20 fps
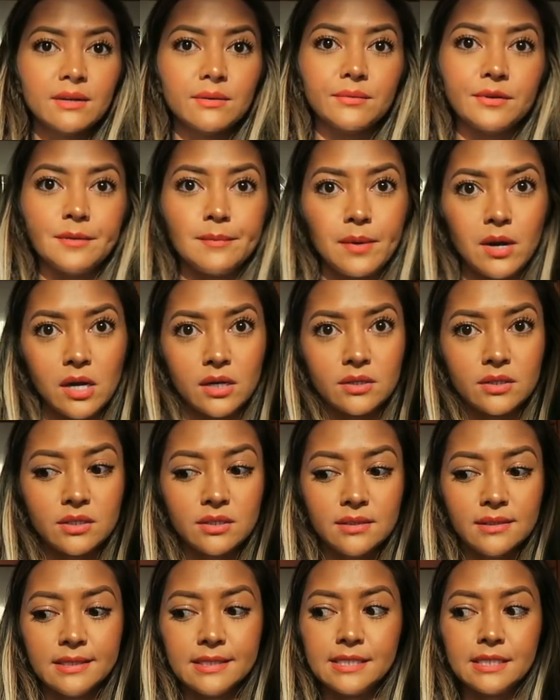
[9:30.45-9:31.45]
a
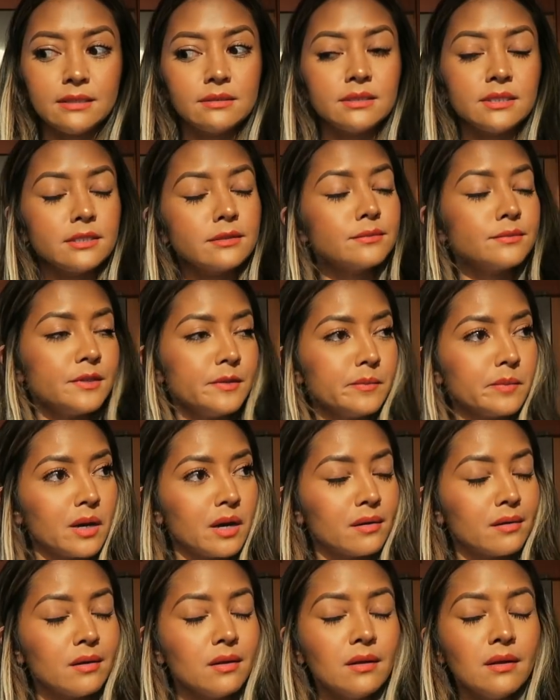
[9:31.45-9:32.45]
remodel, interior
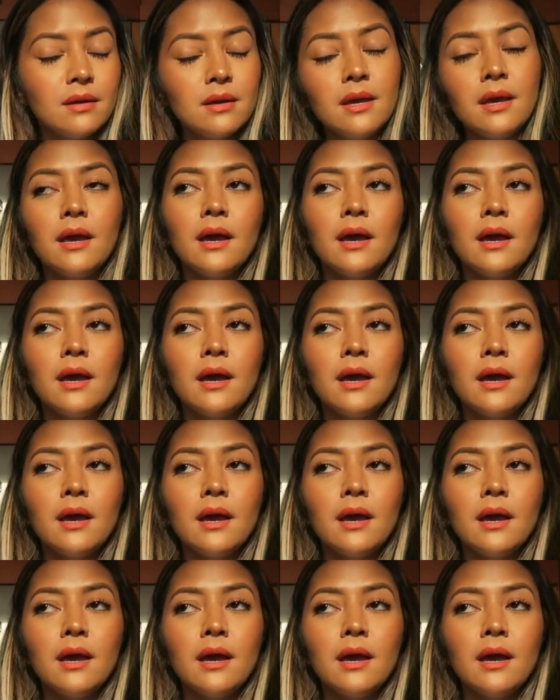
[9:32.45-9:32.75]
remodel.